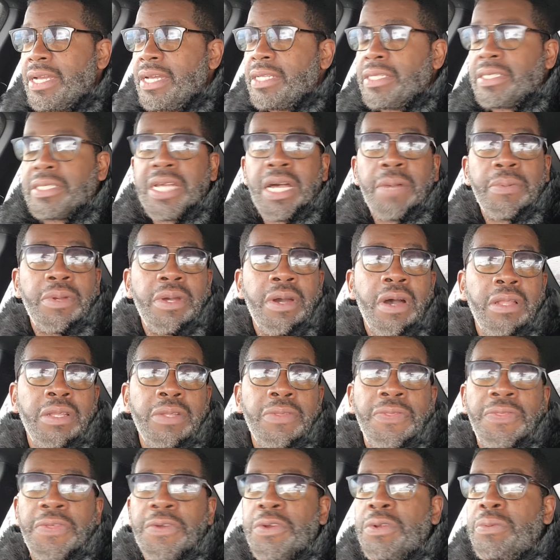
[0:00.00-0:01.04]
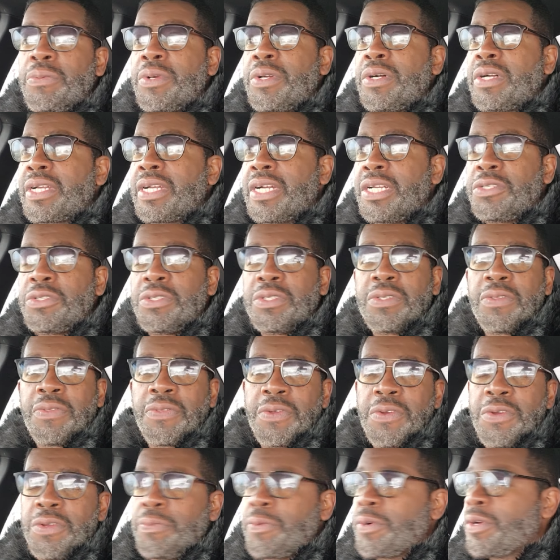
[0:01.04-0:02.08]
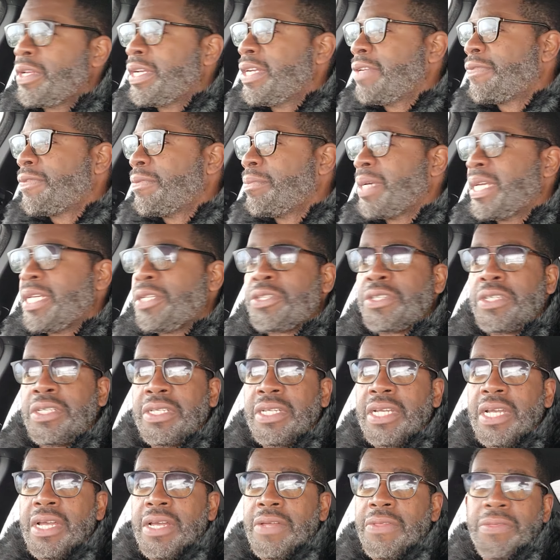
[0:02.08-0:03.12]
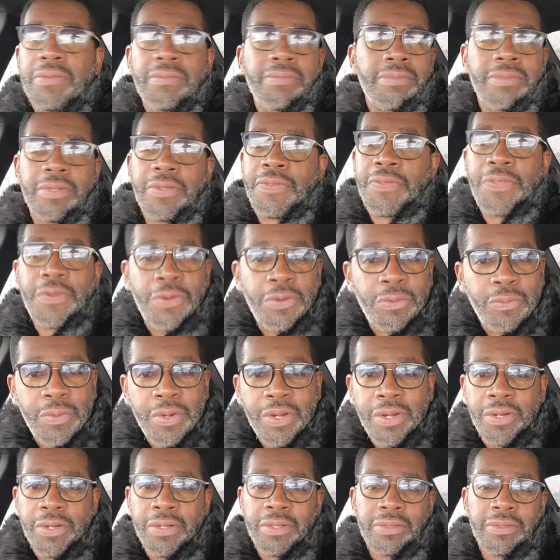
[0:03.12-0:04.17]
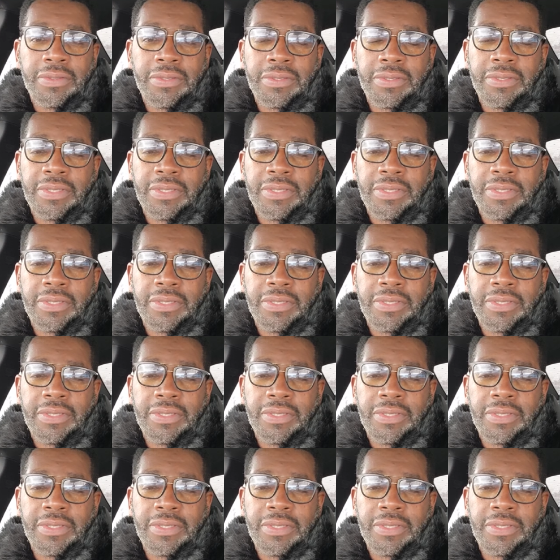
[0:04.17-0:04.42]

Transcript: Stop calling third world countries and third world information third world.